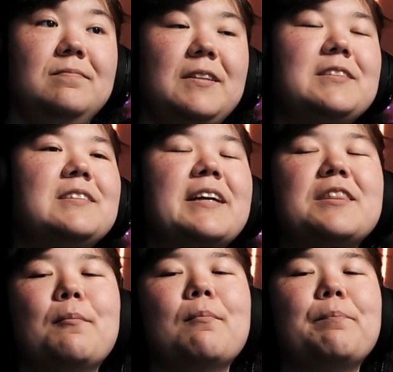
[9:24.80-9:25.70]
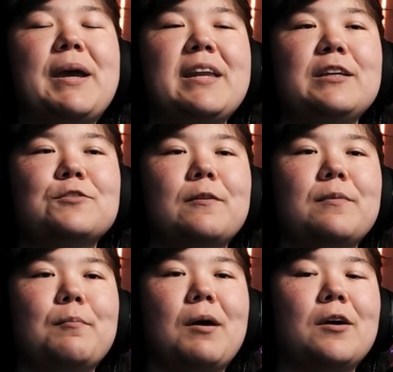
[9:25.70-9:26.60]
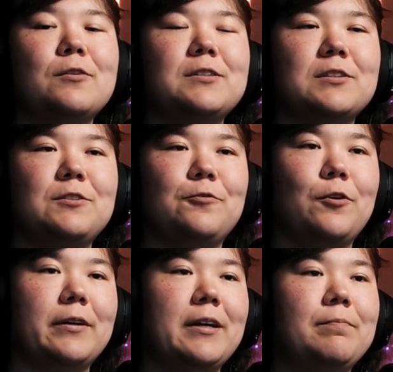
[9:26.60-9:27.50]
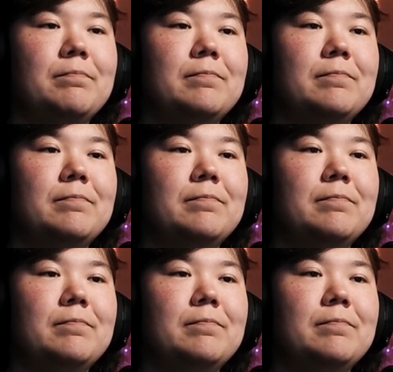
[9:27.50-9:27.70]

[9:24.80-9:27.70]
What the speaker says: This is like the paintings from the Mario 64 game.